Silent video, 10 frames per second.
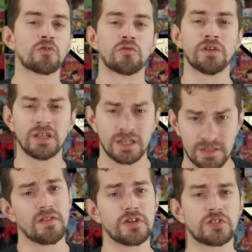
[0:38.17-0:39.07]
Read it.
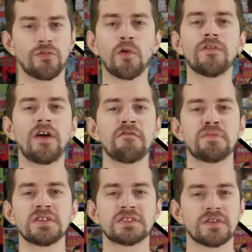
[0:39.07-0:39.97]
There's four to five
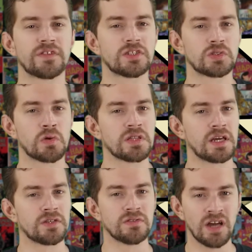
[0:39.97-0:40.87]
pieces of this story
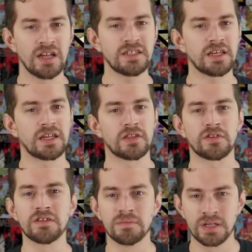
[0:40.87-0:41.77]
that do not tie together
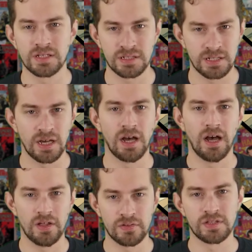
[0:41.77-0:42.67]
immediately
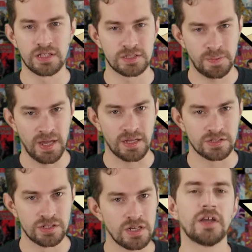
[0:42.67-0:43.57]
other than this
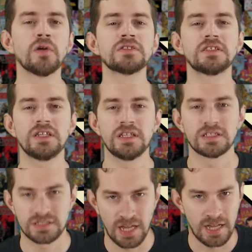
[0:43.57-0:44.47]
page. I know it's a
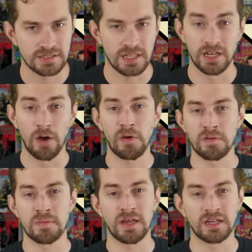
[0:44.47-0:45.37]
tedious task and not why
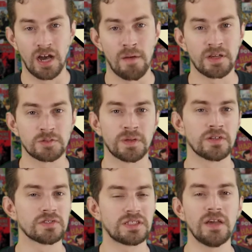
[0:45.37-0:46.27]
we buy comics, but
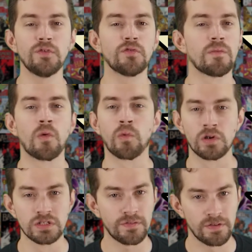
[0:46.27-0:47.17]
it'll save you from a
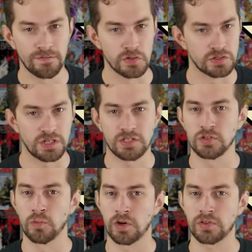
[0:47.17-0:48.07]
world of confusion as
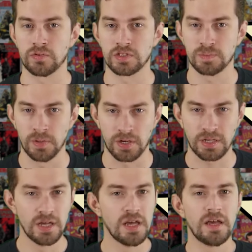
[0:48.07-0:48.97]
you work through this
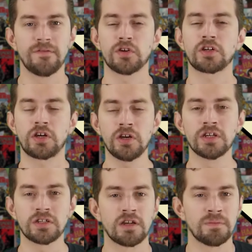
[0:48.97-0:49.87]
book. If you're
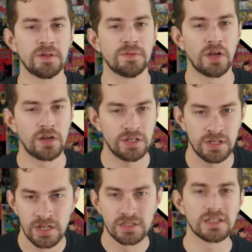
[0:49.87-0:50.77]
current on
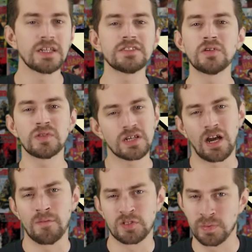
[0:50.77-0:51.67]
BPRD, then let us know in the
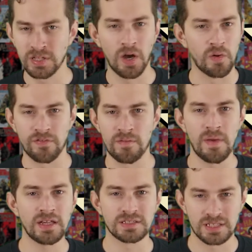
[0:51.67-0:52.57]
comments below if it
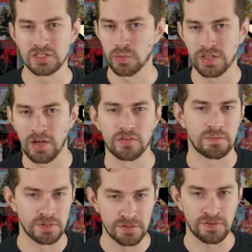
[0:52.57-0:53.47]
makes sense without
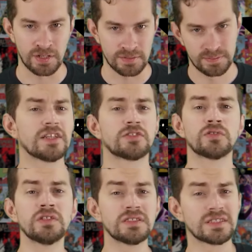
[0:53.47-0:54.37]
the briefing. As
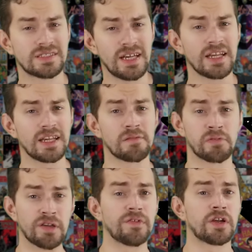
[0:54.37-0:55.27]
soon as the setting and
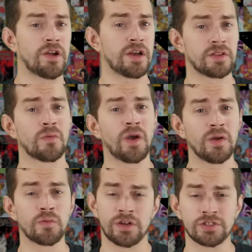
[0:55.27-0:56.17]
briefing are out of the
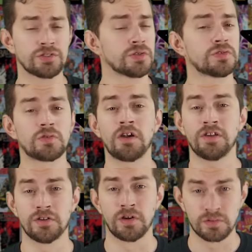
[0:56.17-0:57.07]
way, we're introduced to our
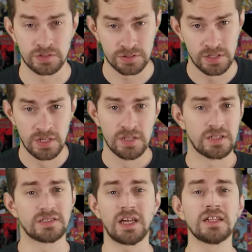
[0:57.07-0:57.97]
heroes.
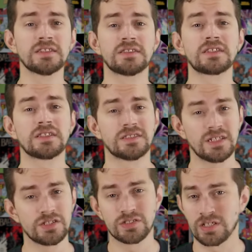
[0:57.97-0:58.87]
The stylistic
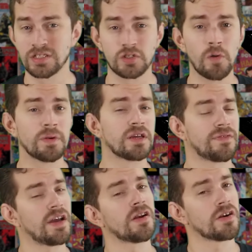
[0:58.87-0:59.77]
decisions on this opening
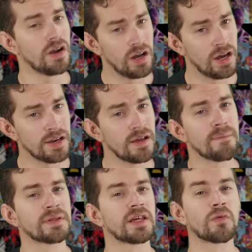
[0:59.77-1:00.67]
fight are odd,
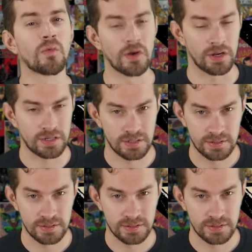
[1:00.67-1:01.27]
but they work.